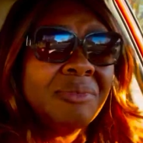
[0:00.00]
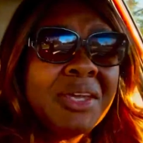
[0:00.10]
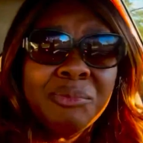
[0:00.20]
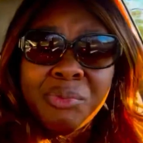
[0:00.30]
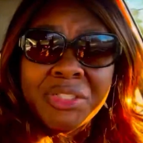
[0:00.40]

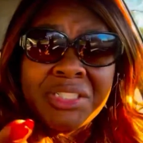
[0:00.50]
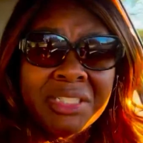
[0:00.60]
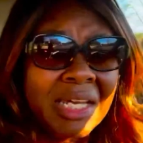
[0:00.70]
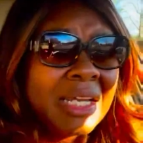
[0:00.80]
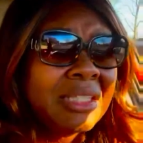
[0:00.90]
and what she
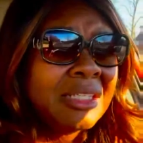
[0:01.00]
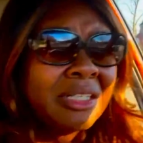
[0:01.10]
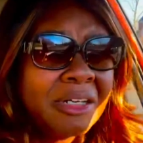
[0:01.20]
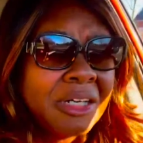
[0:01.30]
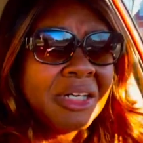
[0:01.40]
did at
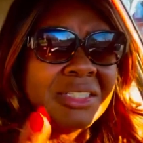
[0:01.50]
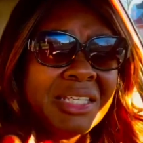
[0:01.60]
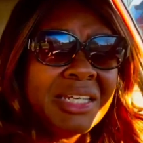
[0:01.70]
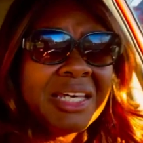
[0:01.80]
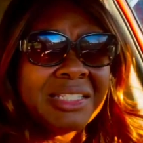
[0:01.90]
the
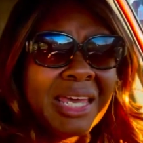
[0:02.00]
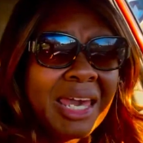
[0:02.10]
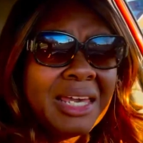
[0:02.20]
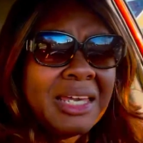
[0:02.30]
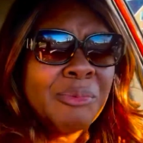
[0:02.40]

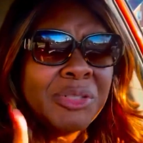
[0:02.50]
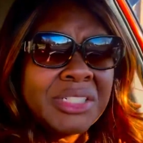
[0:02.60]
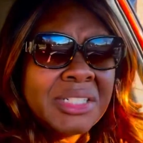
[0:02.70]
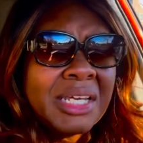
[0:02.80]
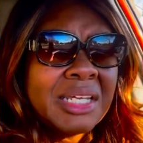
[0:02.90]
TSA and what
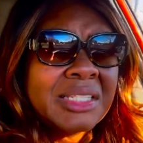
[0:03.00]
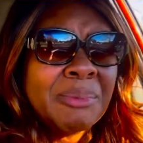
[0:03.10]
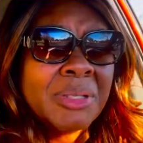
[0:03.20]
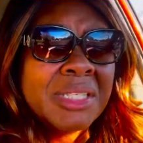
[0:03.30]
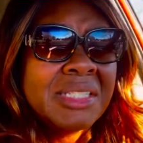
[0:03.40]
she did at the
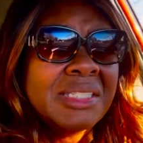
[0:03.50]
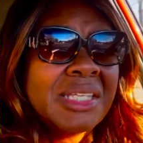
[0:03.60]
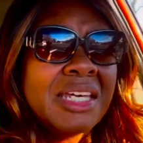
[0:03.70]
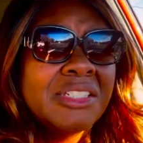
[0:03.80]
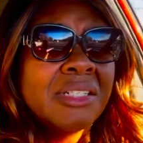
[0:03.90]
police
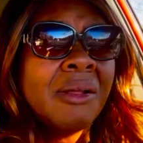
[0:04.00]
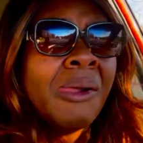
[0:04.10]
station,